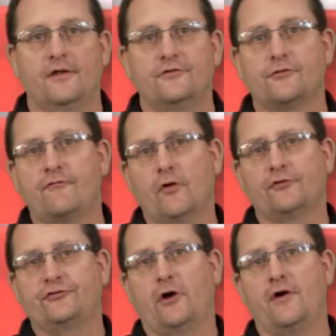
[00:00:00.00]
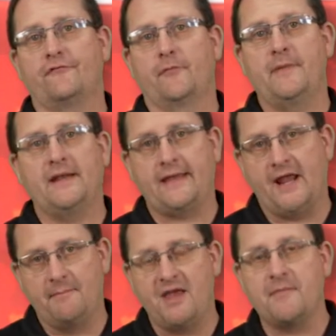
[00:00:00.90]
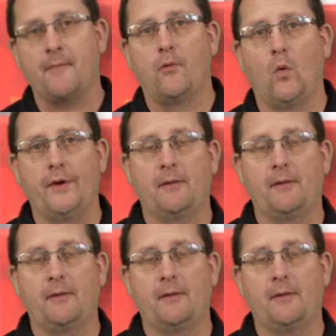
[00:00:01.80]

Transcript: So first off, for me to kind of make my point